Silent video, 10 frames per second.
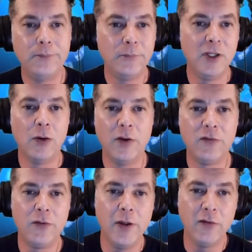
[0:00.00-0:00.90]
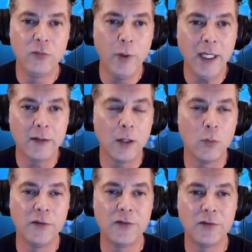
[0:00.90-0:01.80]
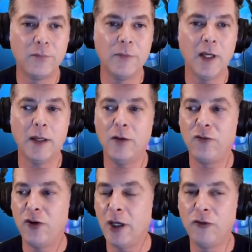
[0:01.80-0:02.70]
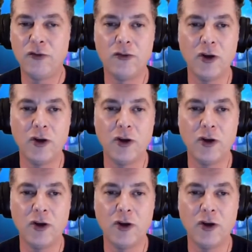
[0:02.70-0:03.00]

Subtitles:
this week there was the Judge